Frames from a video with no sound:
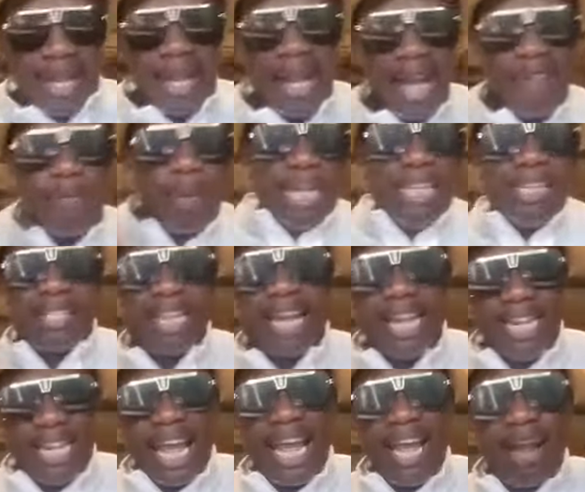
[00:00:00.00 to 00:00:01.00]
Everybody say
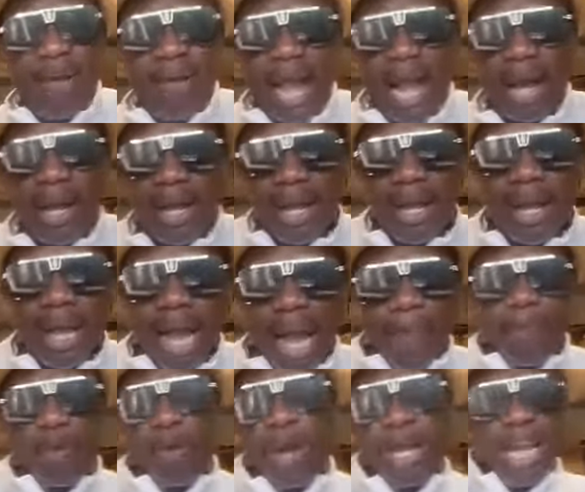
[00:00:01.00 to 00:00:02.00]
in the area,
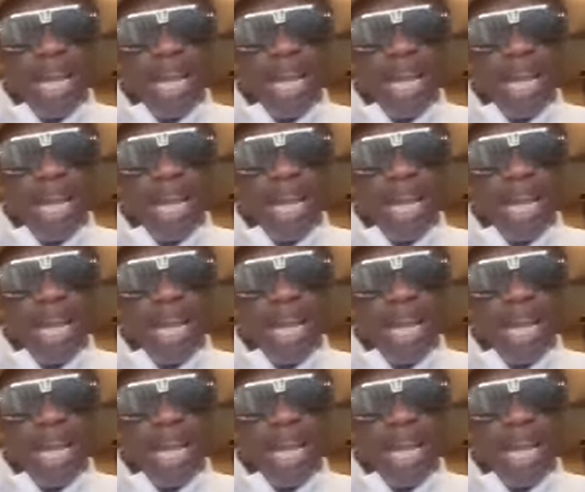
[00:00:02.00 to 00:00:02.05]
I'm going